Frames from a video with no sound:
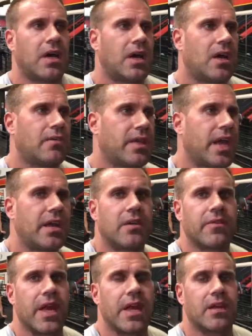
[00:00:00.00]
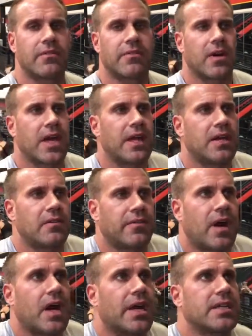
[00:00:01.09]
So you got uh, eight end now. Of, end of end of
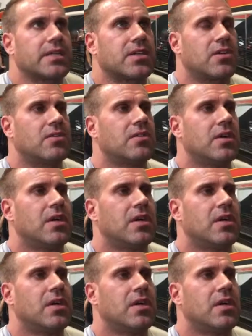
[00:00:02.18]
August. So.